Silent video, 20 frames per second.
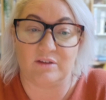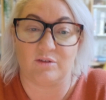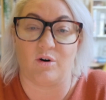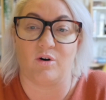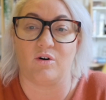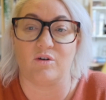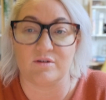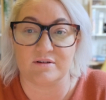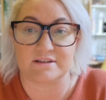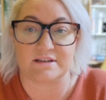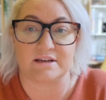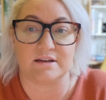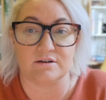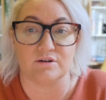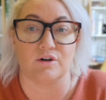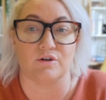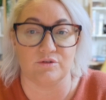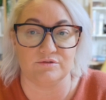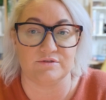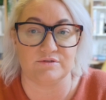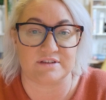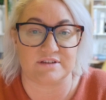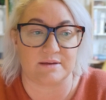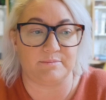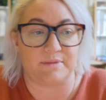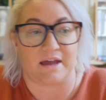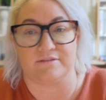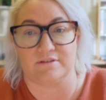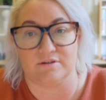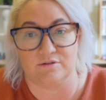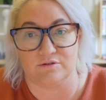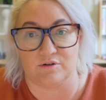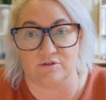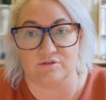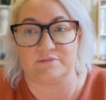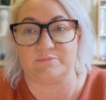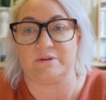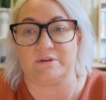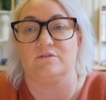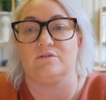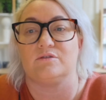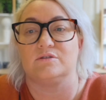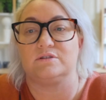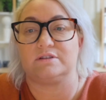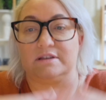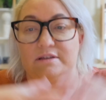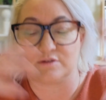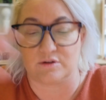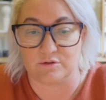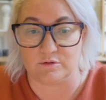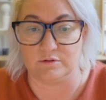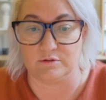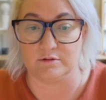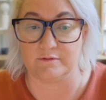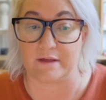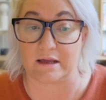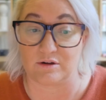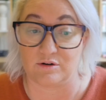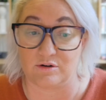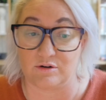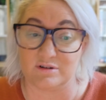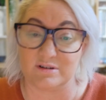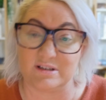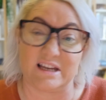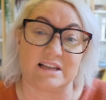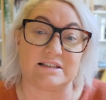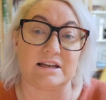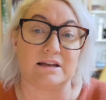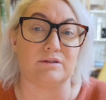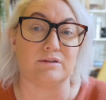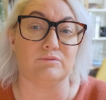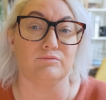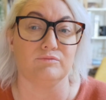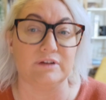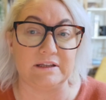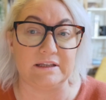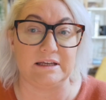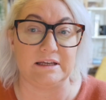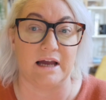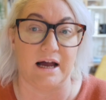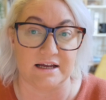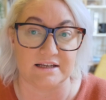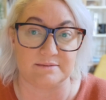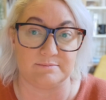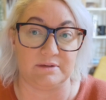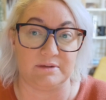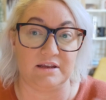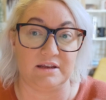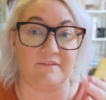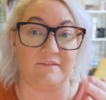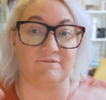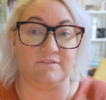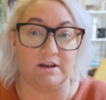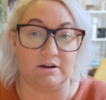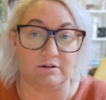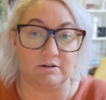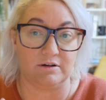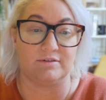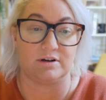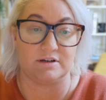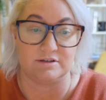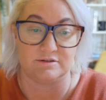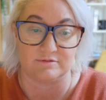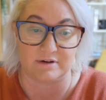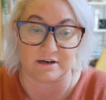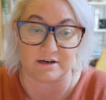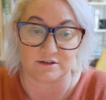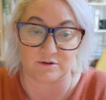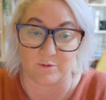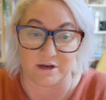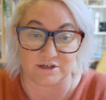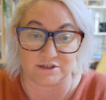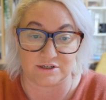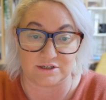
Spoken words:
Because it knows about the notes, because it's got all that context, it can really ask me very, very direct